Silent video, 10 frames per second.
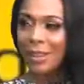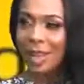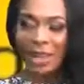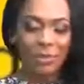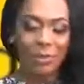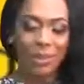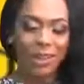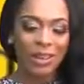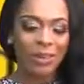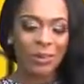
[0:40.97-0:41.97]
And you
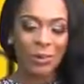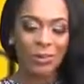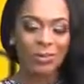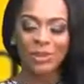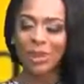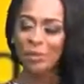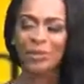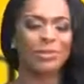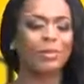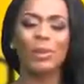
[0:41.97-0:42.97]

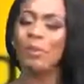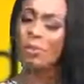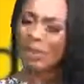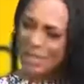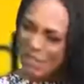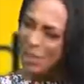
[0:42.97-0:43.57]
really